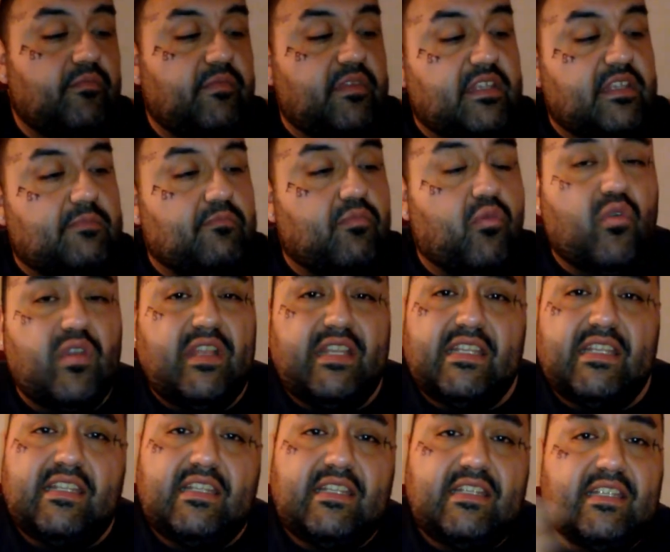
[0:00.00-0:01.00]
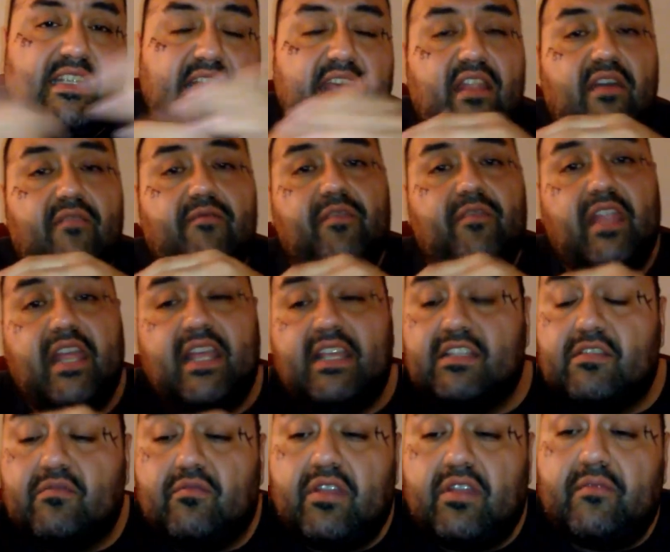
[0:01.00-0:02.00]
These poinsettia
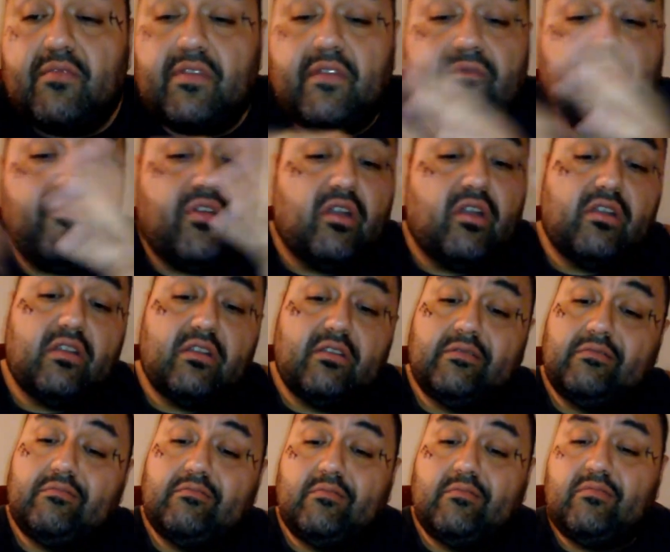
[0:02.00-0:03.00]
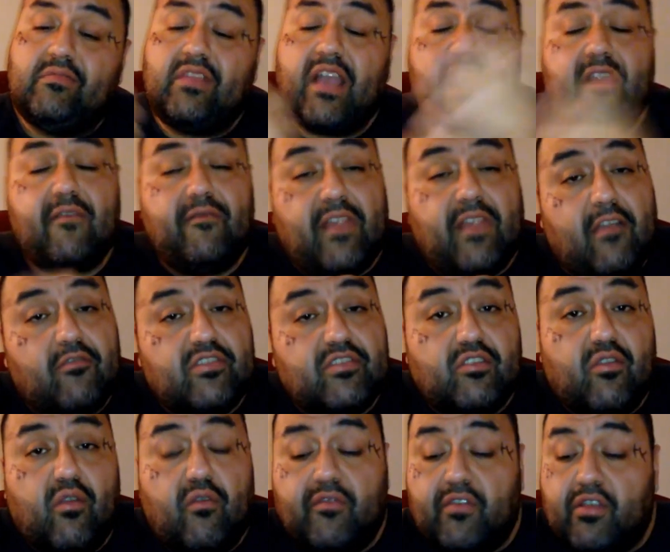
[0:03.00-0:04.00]
flakes or whatever the fuck kind of flowers
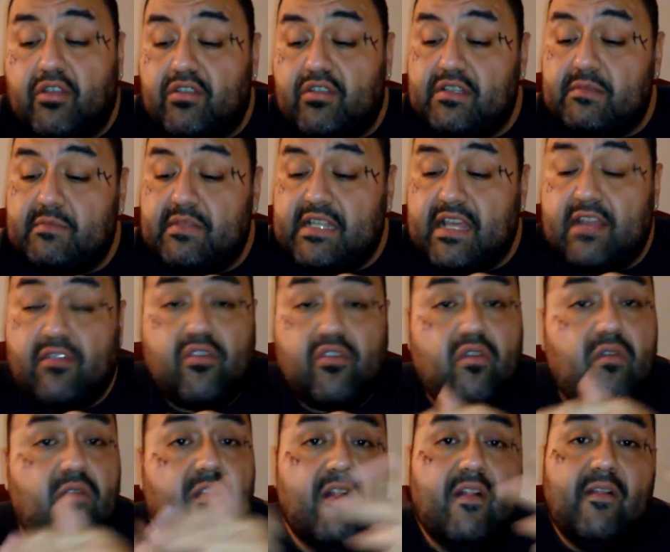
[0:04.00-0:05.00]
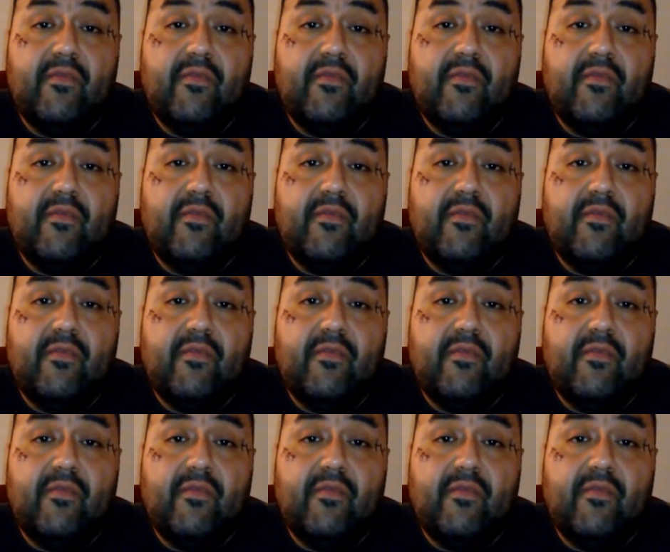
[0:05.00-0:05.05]
there are for Christmas. I don't know.